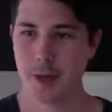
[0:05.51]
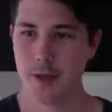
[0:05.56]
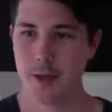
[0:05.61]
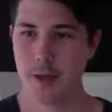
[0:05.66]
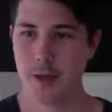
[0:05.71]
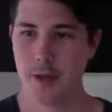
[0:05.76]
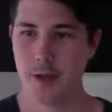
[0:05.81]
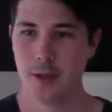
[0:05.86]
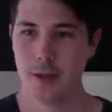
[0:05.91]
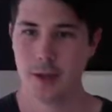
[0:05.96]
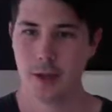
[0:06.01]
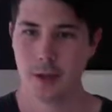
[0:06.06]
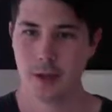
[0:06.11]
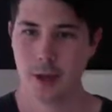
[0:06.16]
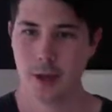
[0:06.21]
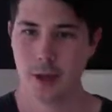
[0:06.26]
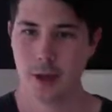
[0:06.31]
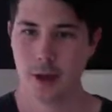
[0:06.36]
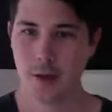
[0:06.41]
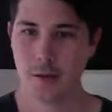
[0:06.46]

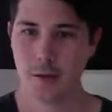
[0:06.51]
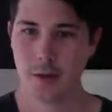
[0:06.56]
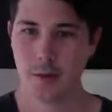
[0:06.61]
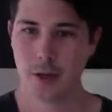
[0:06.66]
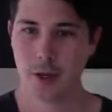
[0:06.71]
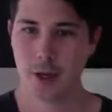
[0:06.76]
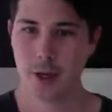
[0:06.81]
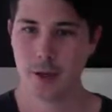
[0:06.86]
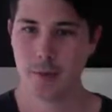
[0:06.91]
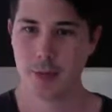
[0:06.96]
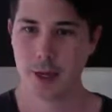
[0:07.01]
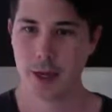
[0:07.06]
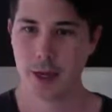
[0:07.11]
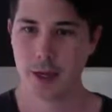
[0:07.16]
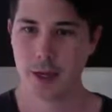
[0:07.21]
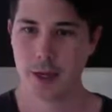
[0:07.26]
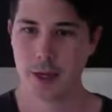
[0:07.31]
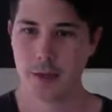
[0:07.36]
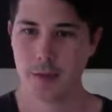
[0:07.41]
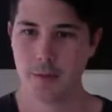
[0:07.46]
And I've been playing
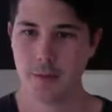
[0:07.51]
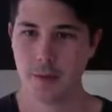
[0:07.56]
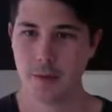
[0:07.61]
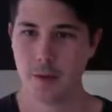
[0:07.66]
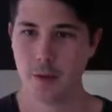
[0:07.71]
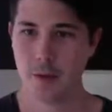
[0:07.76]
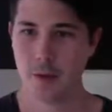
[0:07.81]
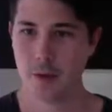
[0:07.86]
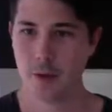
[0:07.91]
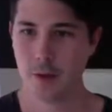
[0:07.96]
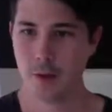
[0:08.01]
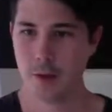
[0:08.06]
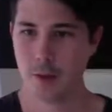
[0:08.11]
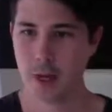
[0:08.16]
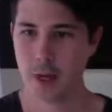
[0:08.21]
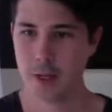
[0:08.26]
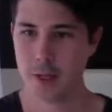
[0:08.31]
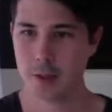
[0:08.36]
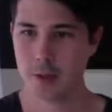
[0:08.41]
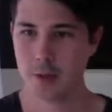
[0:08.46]
Melee for
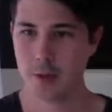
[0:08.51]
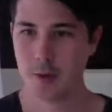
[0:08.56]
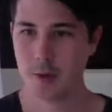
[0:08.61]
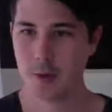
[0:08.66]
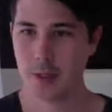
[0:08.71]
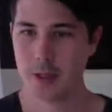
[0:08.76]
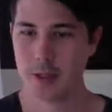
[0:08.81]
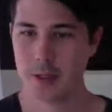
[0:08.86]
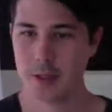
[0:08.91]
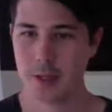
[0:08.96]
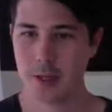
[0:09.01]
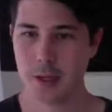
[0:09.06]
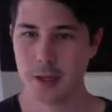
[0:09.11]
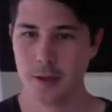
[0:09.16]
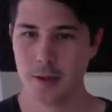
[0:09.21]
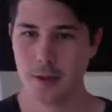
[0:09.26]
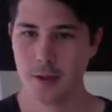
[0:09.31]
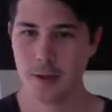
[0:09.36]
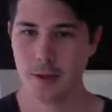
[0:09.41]
about 12 months now.